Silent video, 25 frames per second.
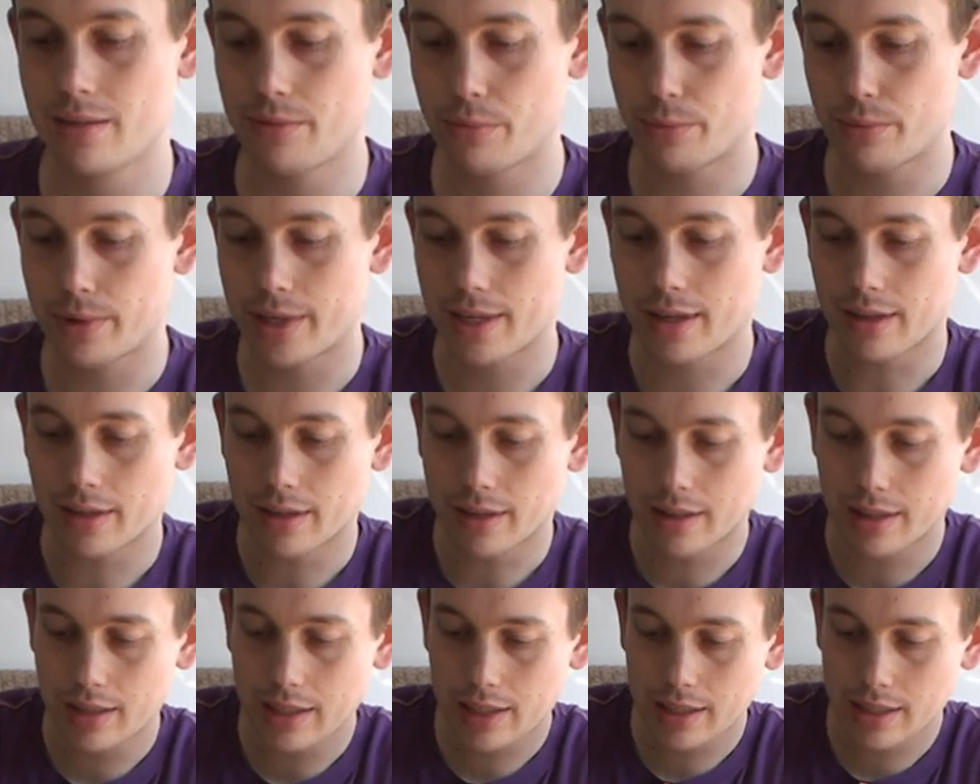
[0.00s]

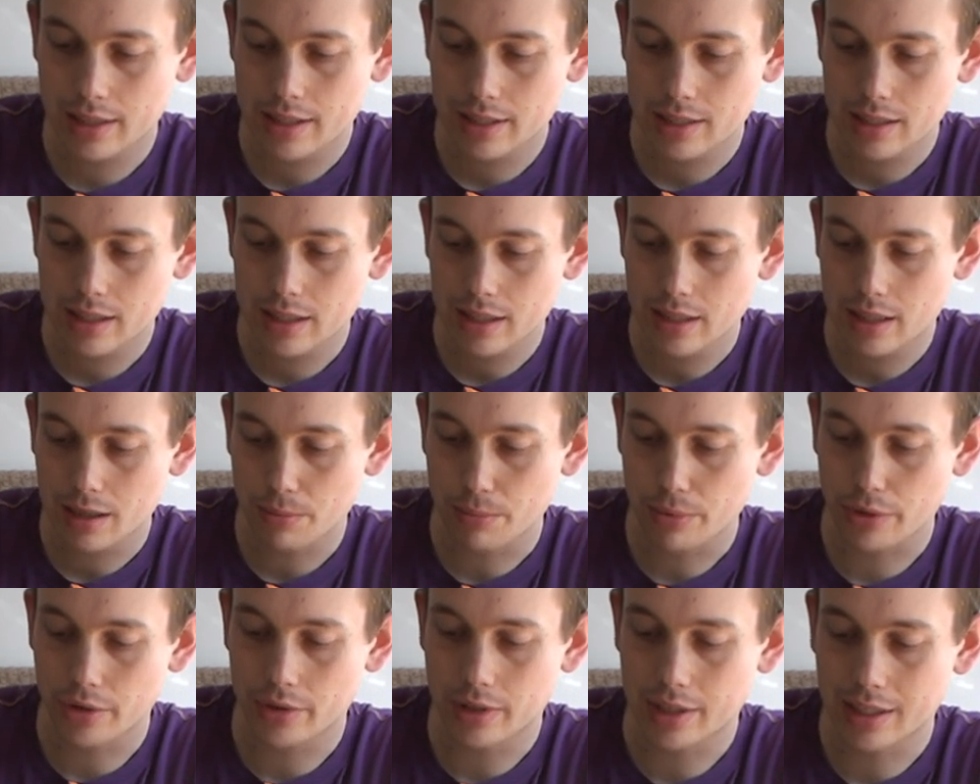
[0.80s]
when these are
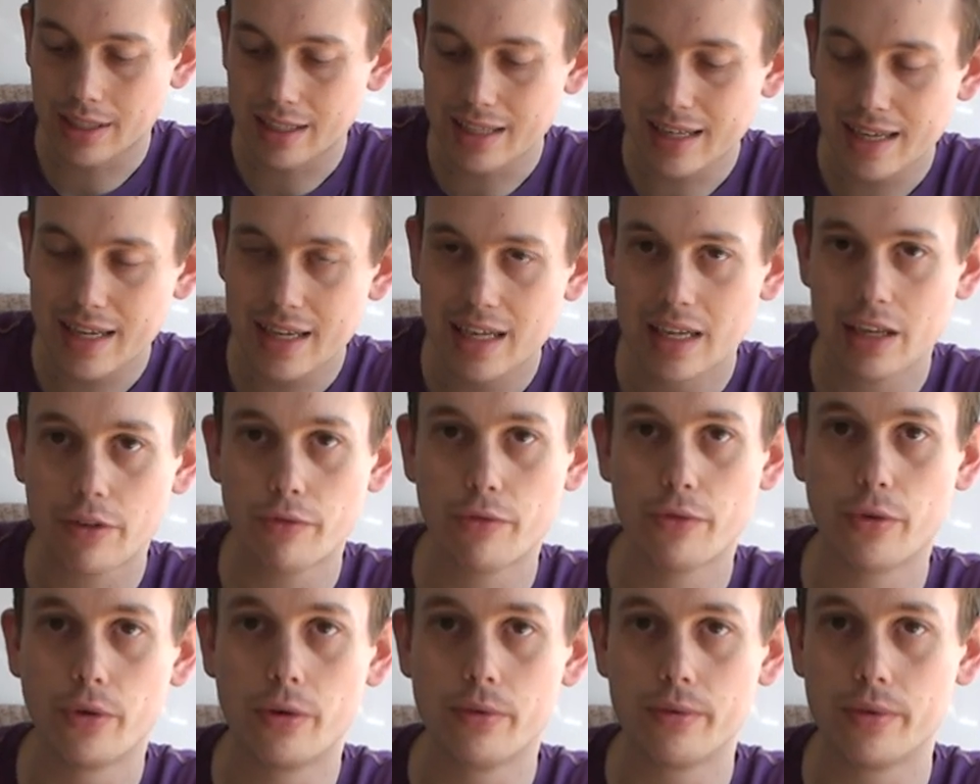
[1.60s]
pointing nearly
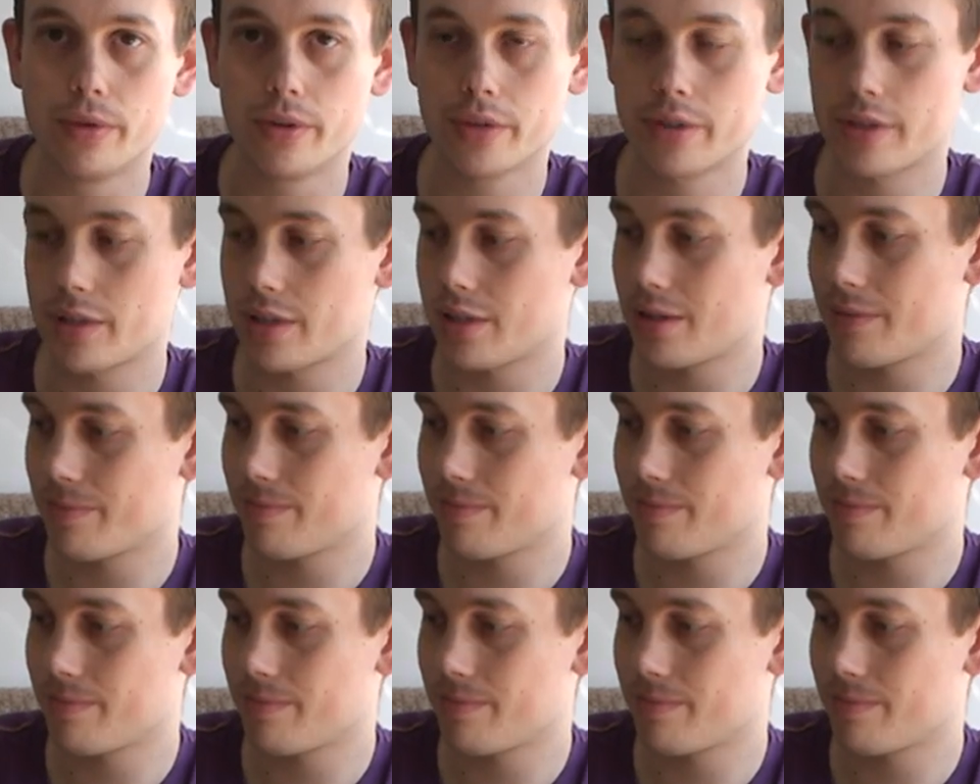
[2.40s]
forward,